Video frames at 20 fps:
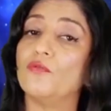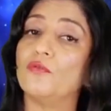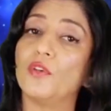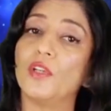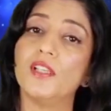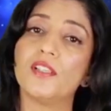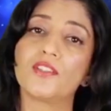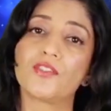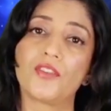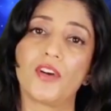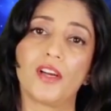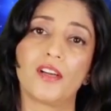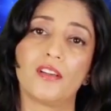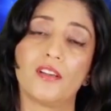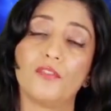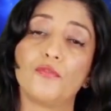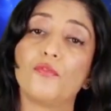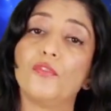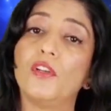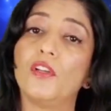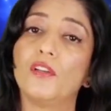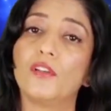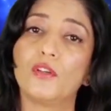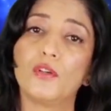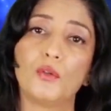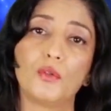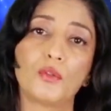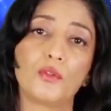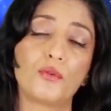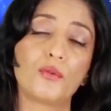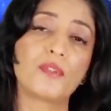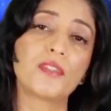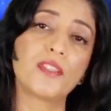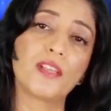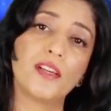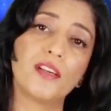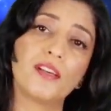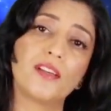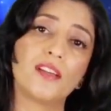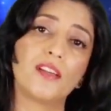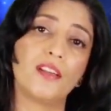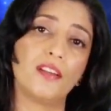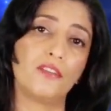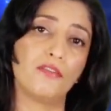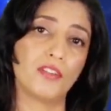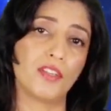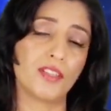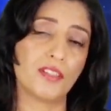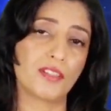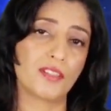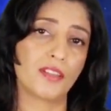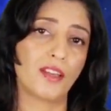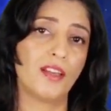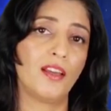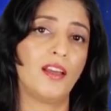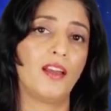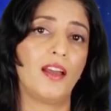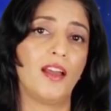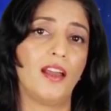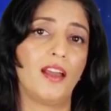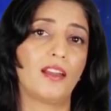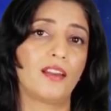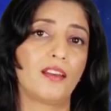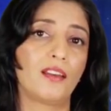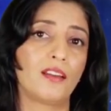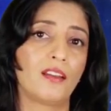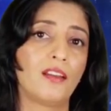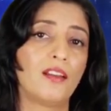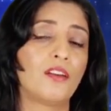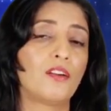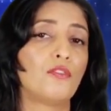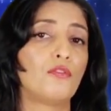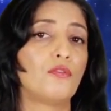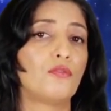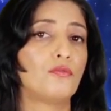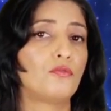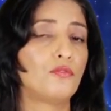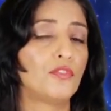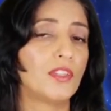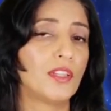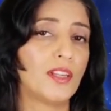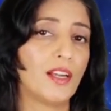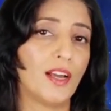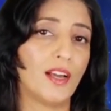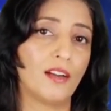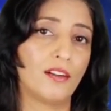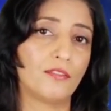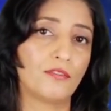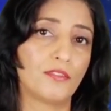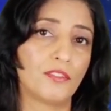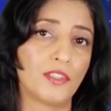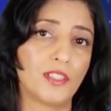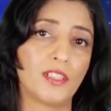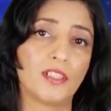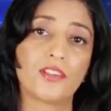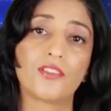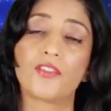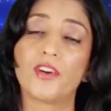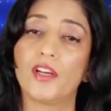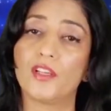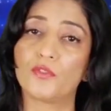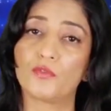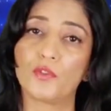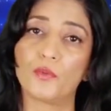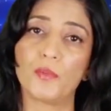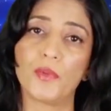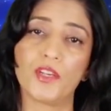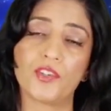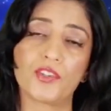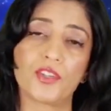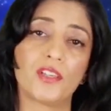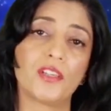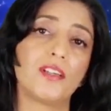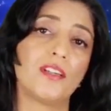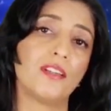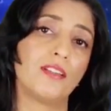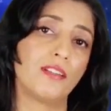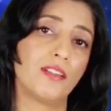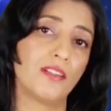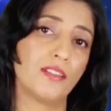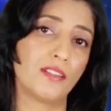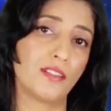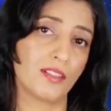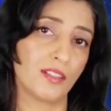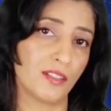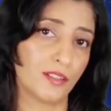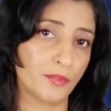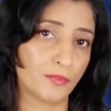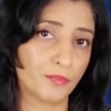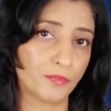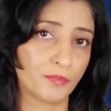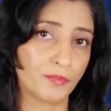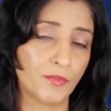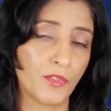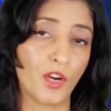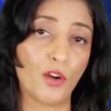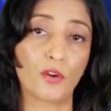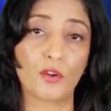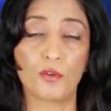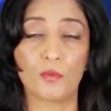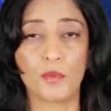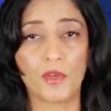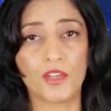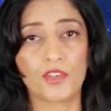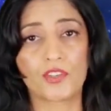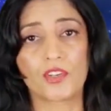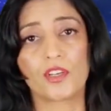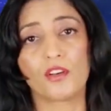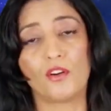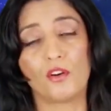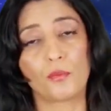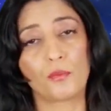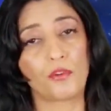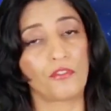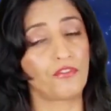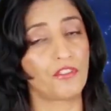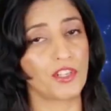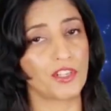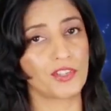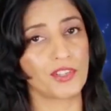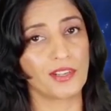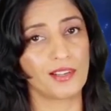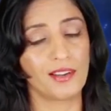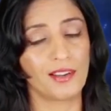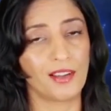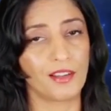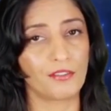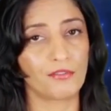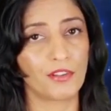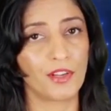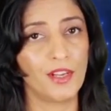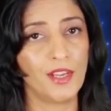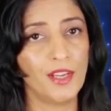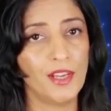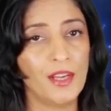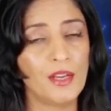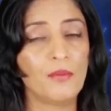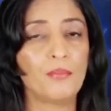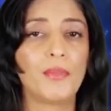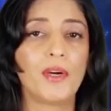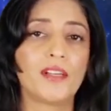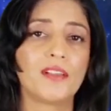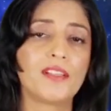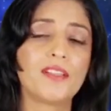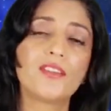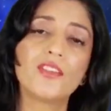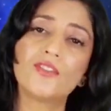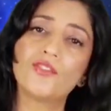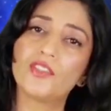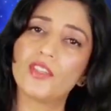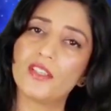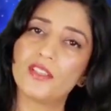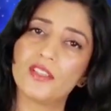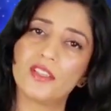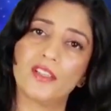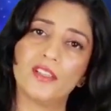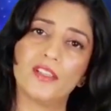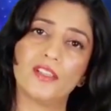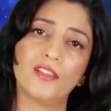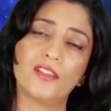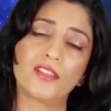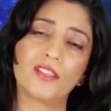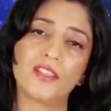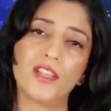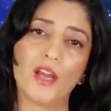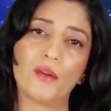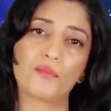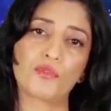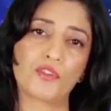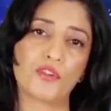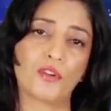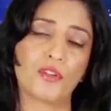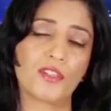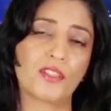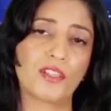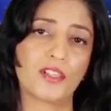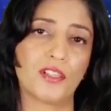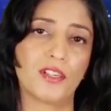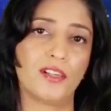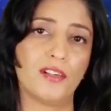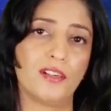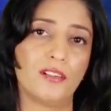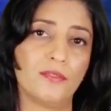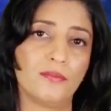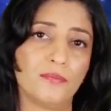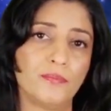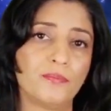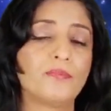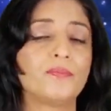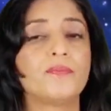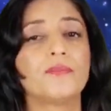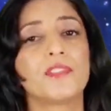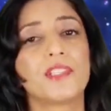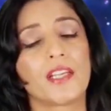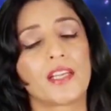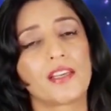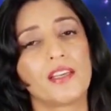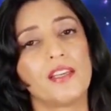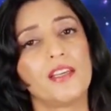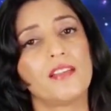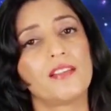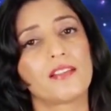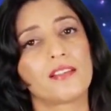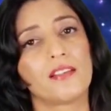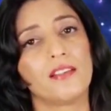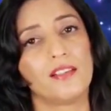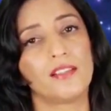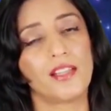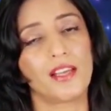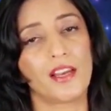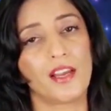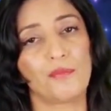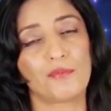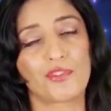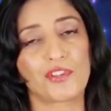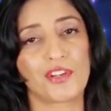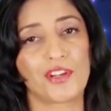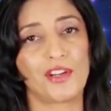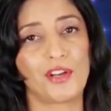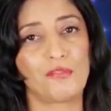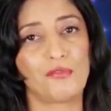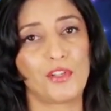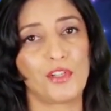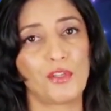will struggle, will go through sudden events, and will have transformation in his occupation or professional life. But this is just a snapshot techniques that I'm sharing with